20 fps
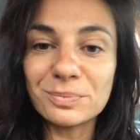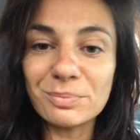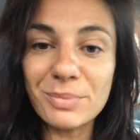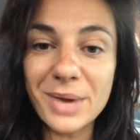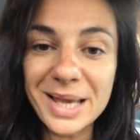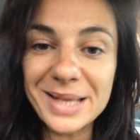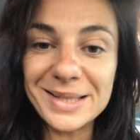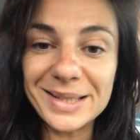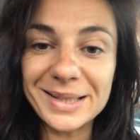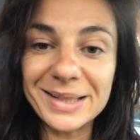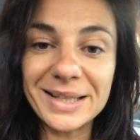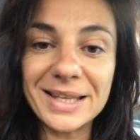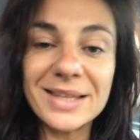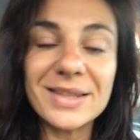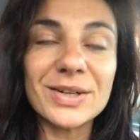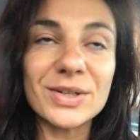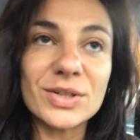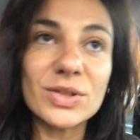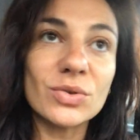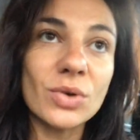basically
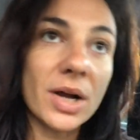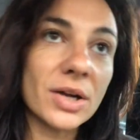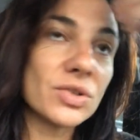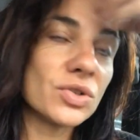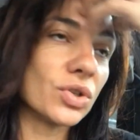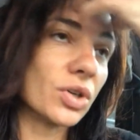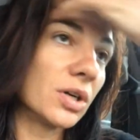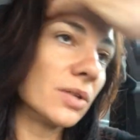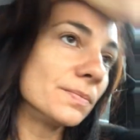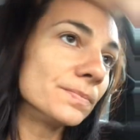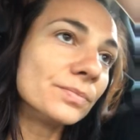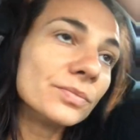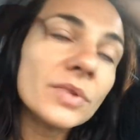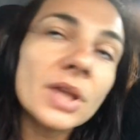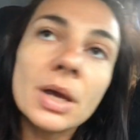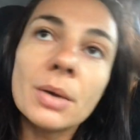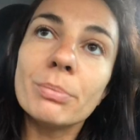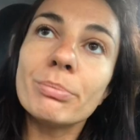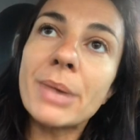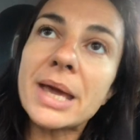their structure,
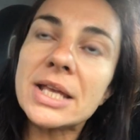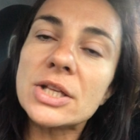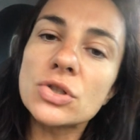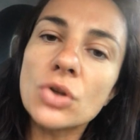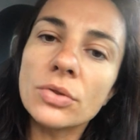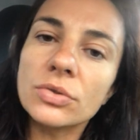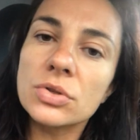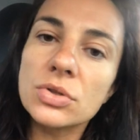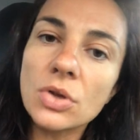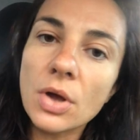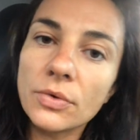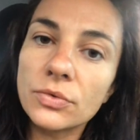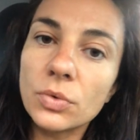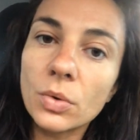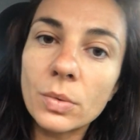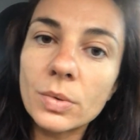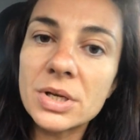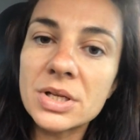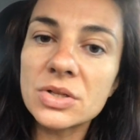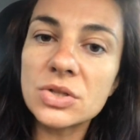based on the
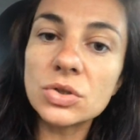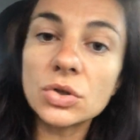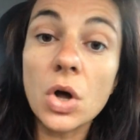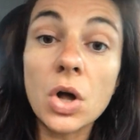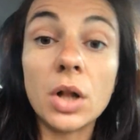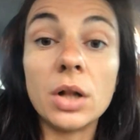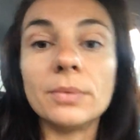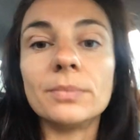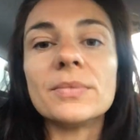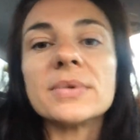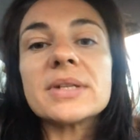software we install.